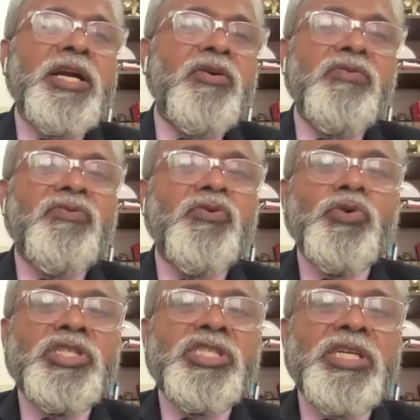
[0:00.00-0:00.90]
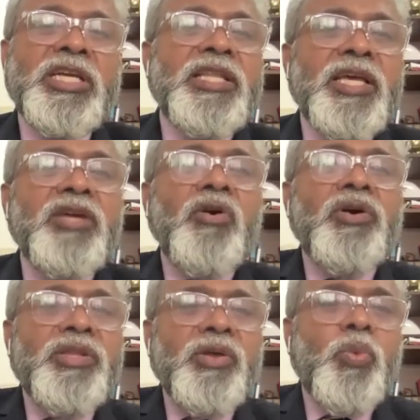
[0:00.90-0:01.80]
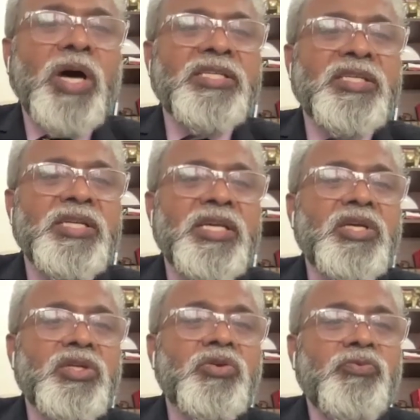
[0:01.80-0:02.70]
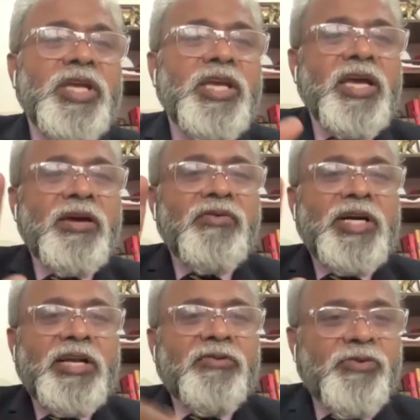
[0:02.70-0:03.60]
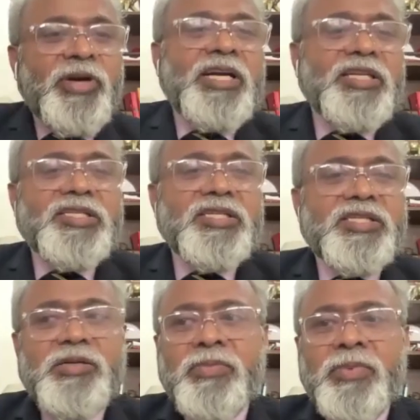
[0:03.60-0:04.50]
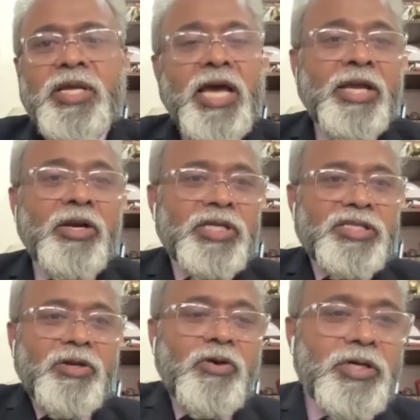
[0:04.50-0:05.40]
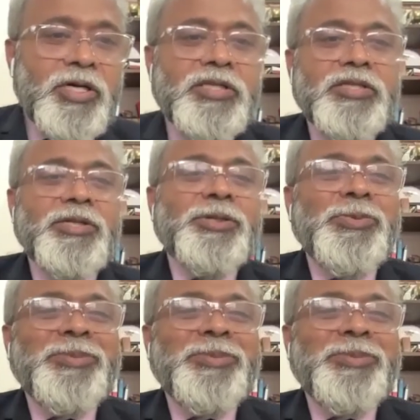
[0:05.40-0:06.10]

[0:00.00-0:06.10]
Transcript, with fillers: end of the food chain. They are not the ones. So we have a different system. I know that's a long answer,